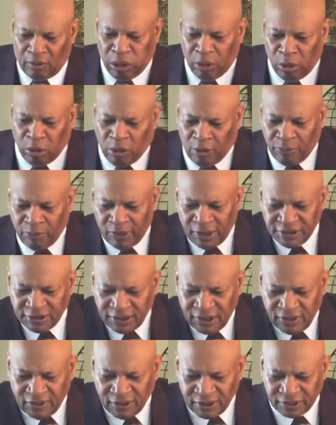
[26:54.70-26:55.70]
Praise the
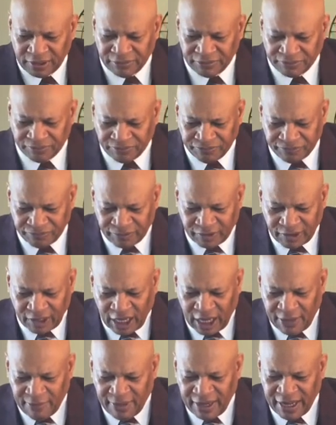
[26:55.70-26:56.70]
Lord.
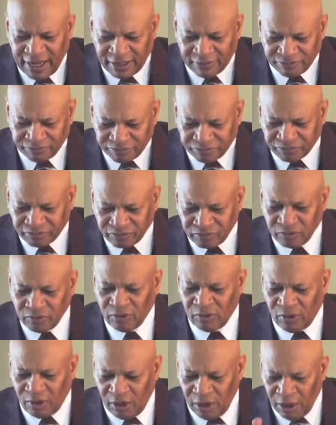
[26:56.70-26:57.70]
Amen.
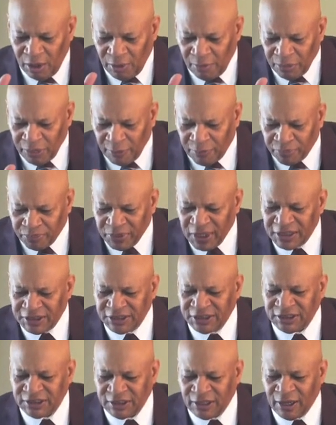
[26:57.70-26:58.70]
The
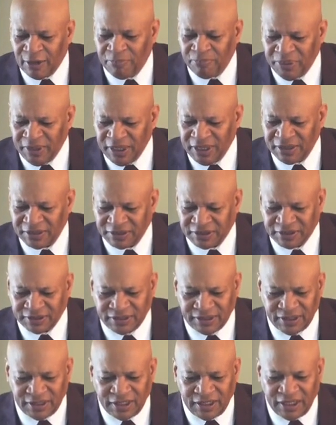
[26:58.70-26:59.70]
presence of peace
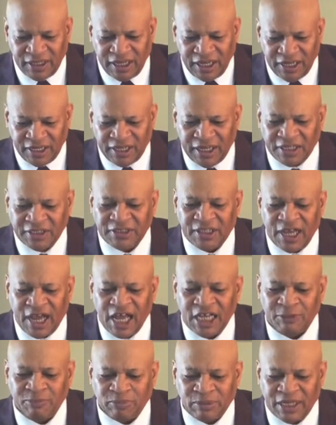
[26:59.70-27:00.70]
indicates
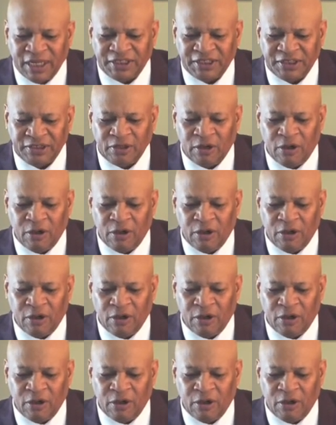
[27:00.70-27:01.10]
God's blessing